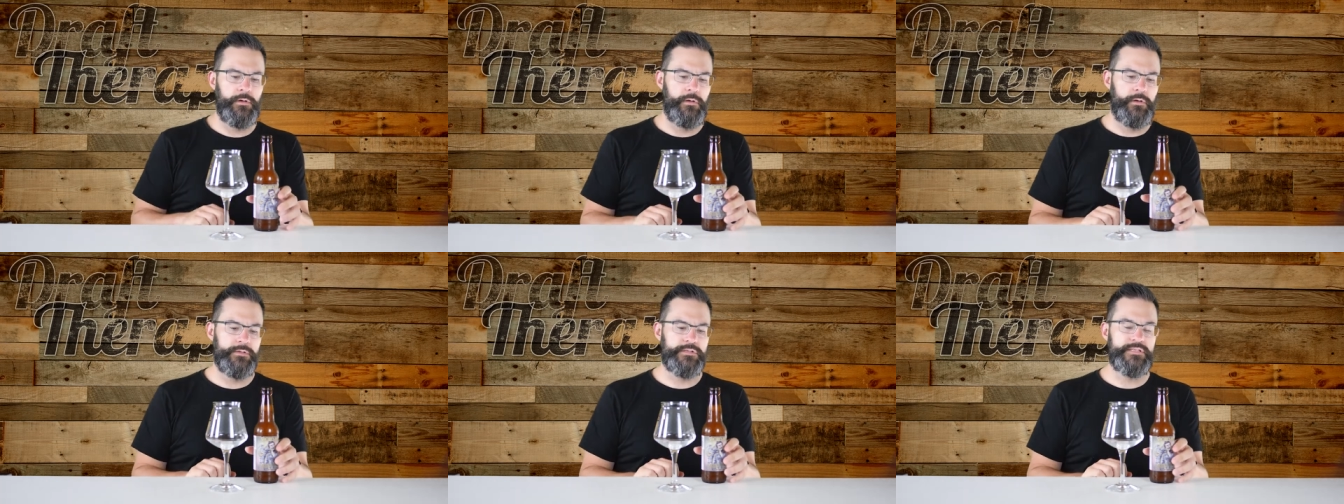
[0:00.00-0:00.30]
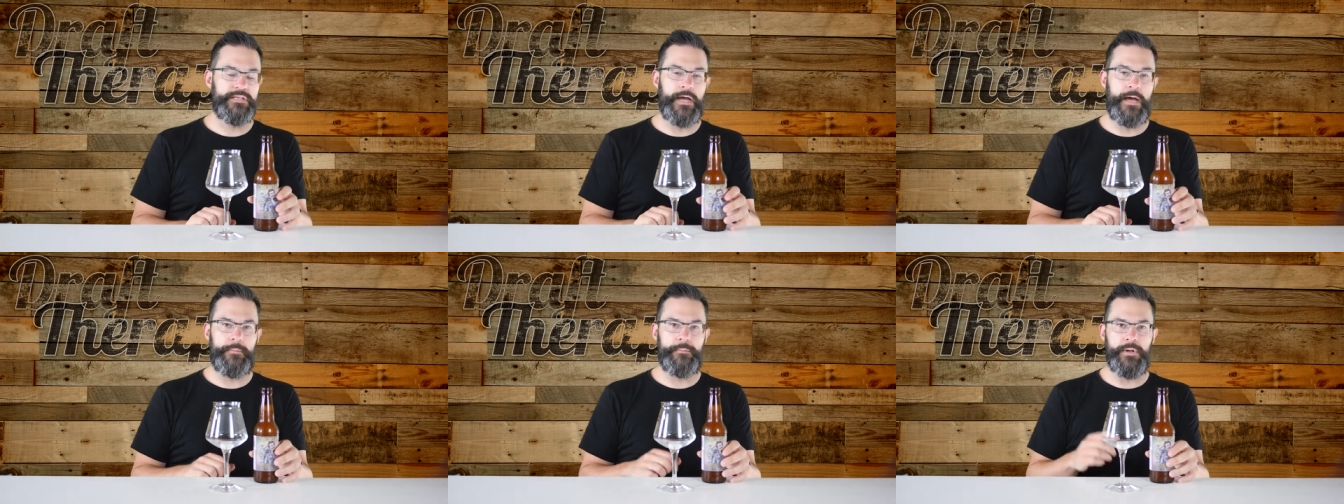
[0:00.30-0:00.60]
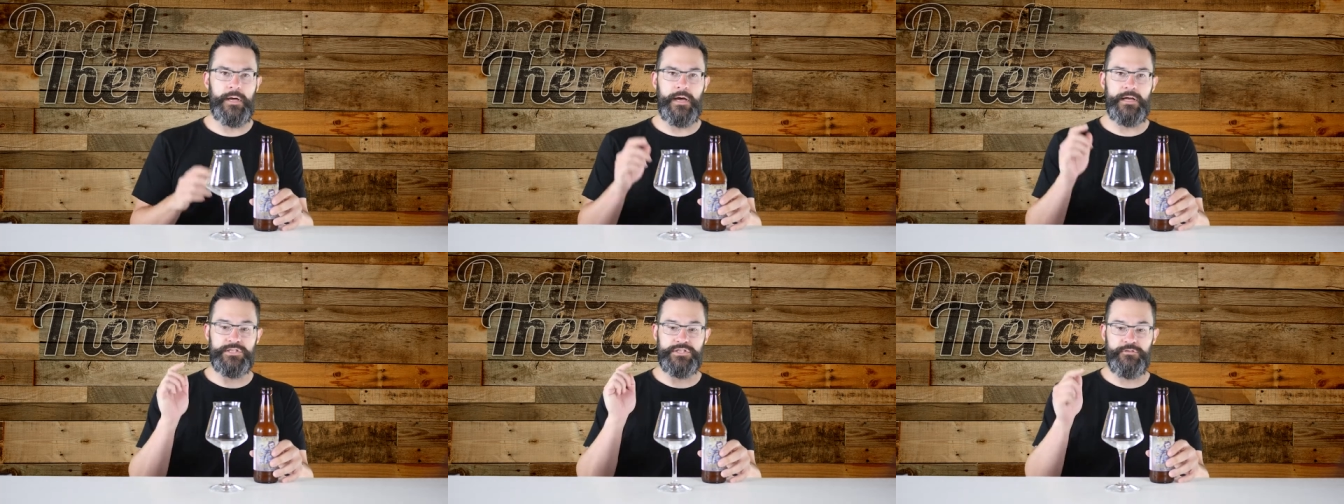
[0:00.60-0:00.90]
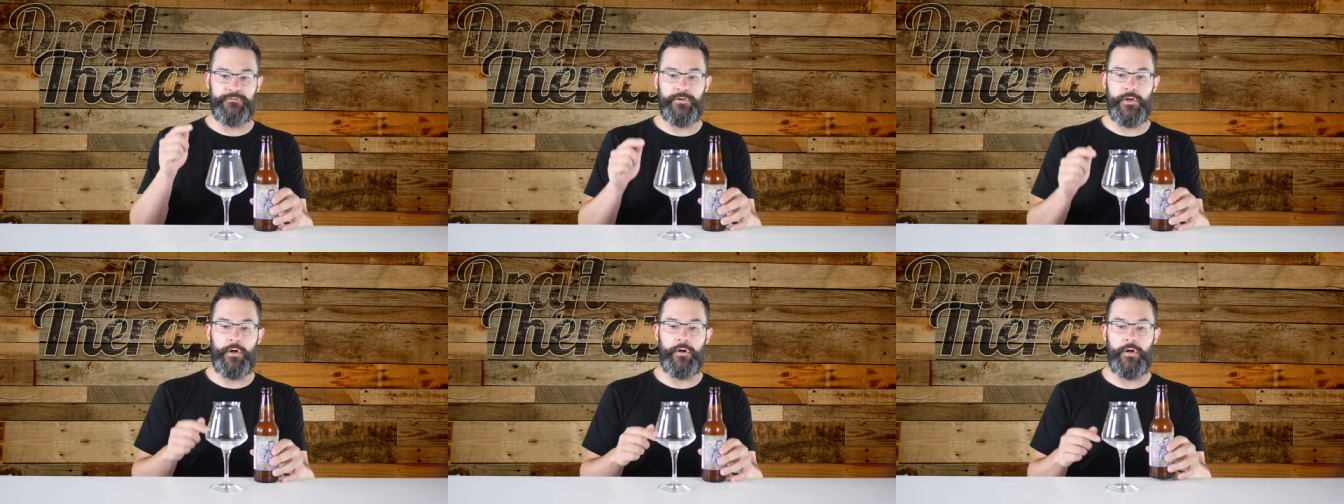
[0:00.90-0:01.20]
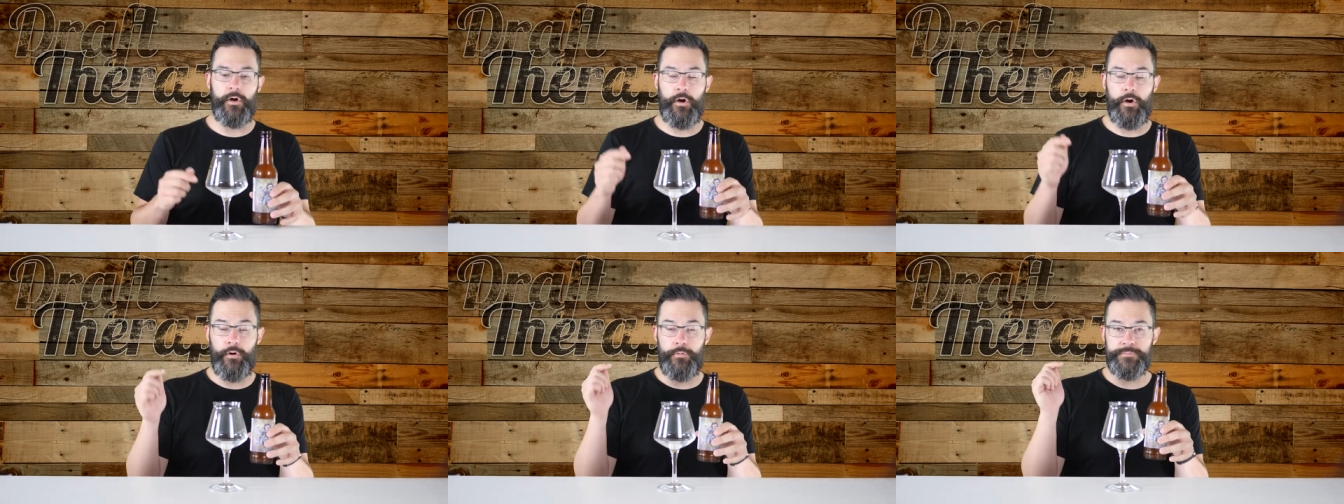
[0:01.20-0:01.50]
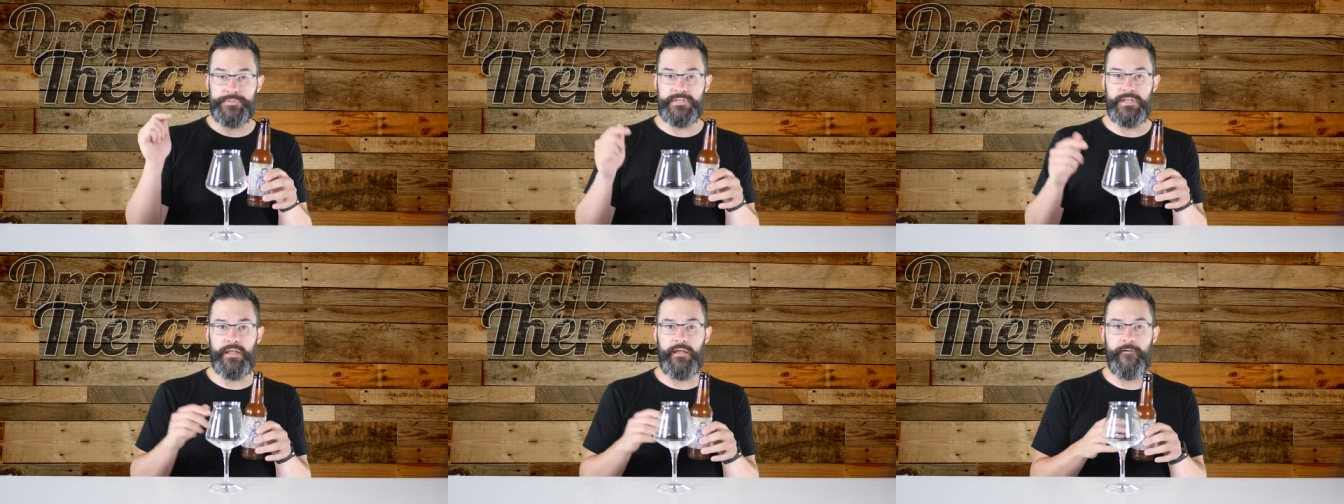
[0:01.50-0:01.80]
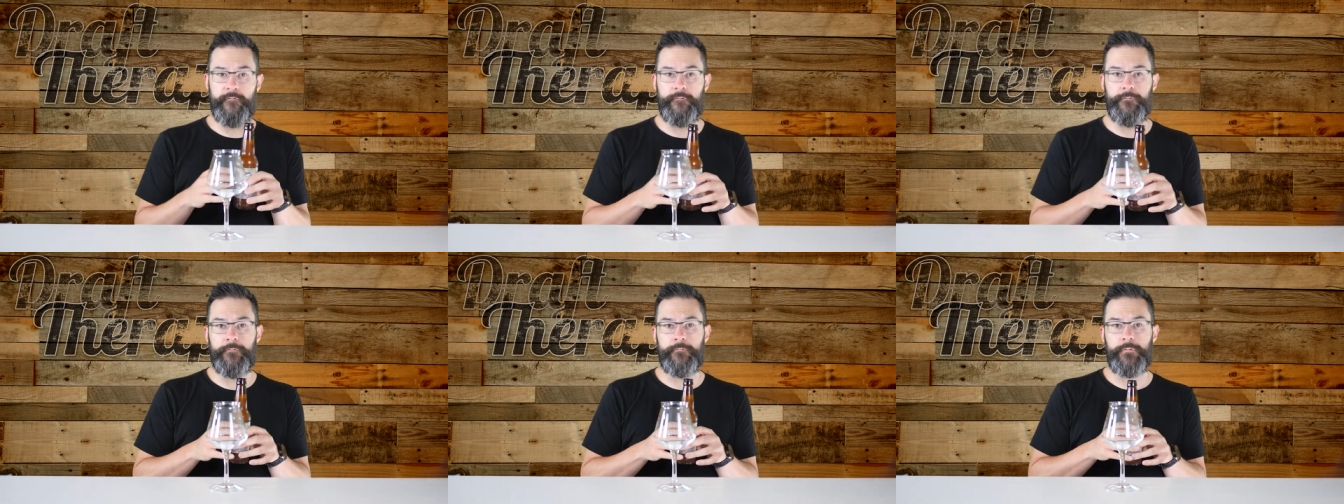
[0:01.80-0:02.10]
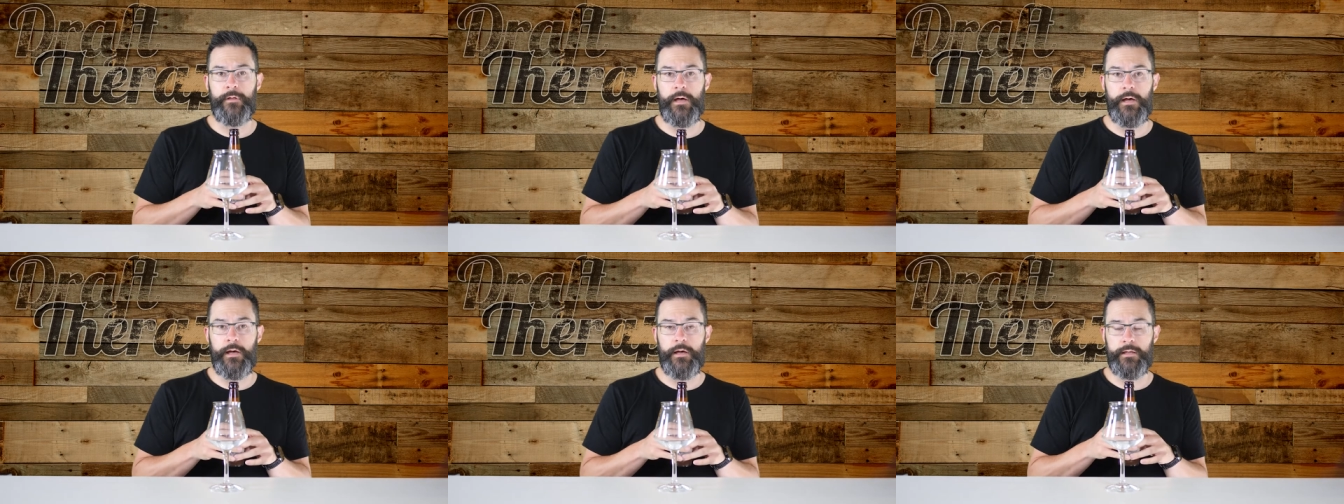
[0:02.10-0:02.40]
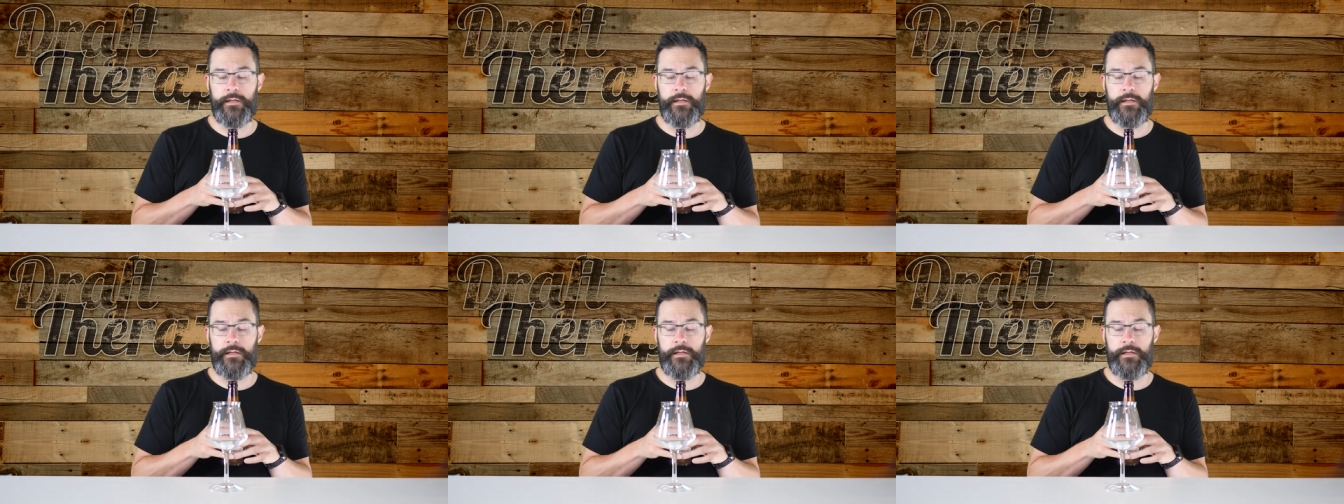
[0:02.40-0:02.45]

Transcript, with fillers: It's top notch. If you go to HOMES and they have uh,